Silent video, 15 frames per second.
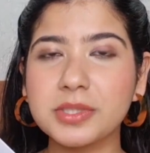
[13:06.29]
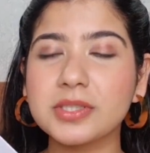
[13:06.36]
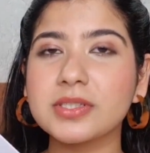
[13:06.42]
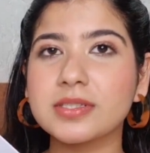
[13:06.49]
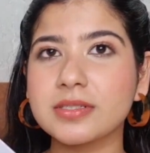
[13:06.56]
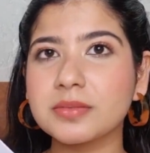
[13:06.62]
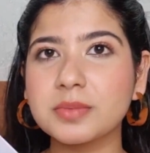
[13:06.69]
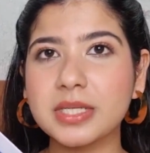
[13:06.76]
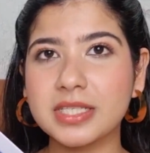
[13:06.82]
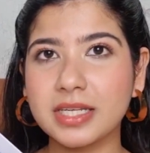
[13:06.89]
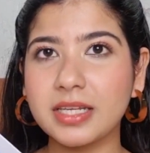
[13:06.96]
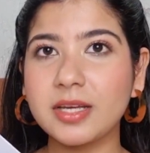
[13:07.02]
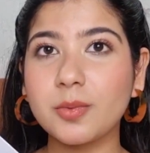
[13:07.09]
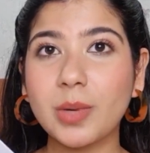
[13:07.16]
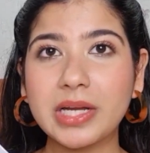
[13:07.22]
So this is
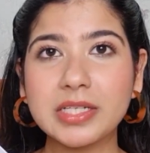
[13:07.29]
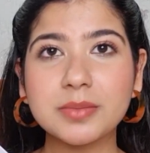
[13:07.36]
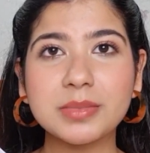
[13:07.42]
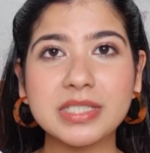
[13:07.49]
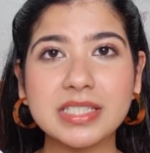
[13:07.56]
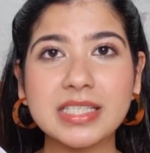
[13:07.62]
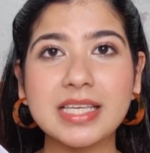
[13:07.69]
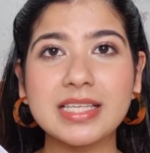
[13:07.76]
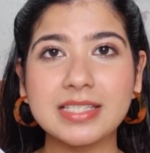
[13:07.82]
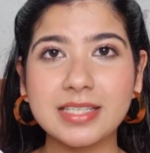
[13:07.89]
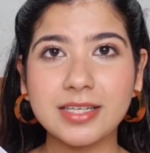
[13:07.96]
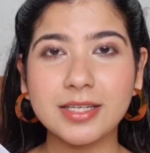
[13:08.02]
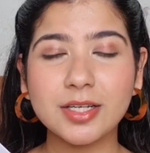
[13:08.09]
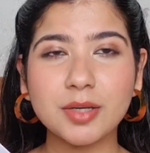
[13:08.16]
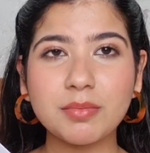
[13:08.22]
basically a vitamin C
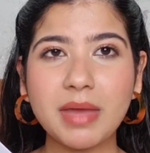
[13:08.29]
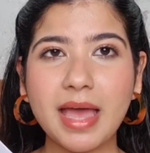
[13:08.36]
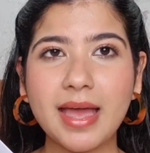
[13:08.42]
serum,